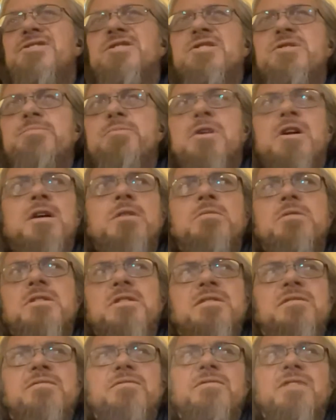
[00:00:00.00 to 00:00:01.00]
She's
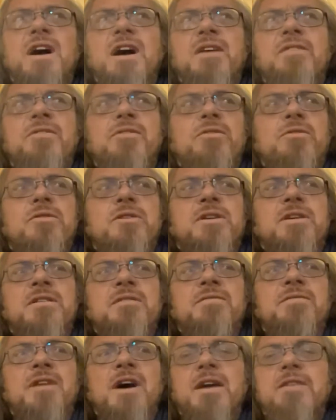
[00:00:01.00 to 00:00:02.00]
probably
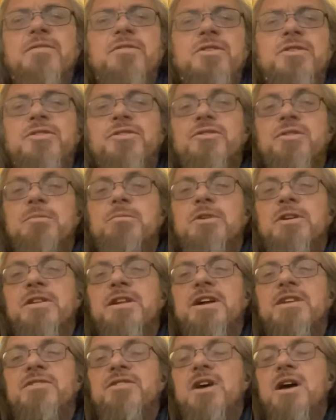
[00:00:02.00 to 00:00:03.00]
5'3", 5'2", somewhere
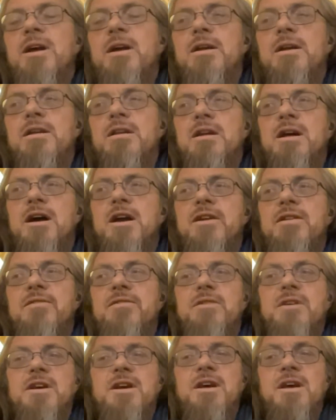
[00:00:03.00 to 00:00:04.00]
in that
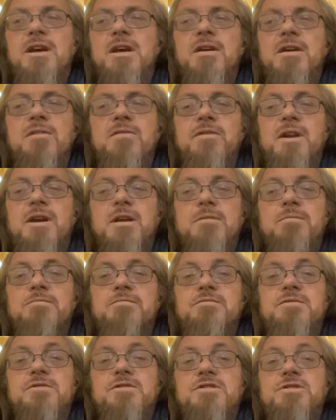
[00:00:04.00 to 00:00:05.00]
height
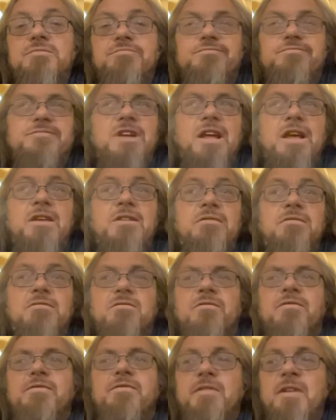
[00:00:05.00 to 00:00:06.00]
frame,
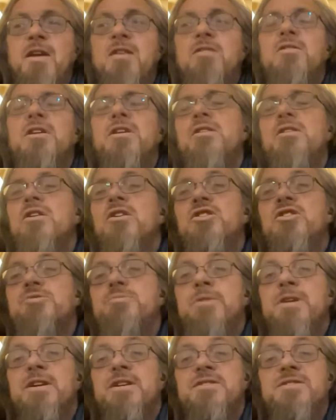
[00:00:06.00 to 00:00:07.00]
and fairly
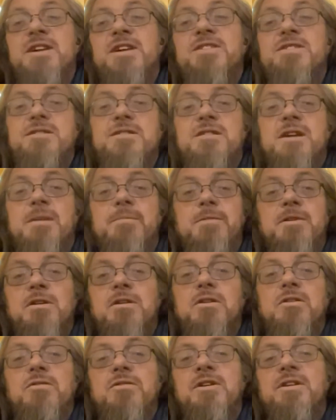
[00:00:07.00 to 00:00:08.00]
large because that's the type
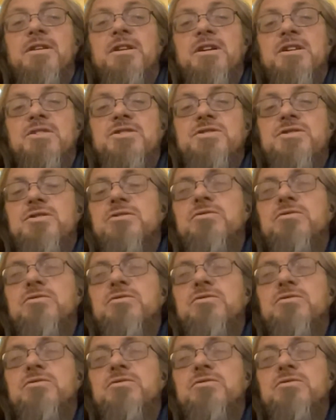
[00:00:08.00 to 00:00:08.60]
of clothing that is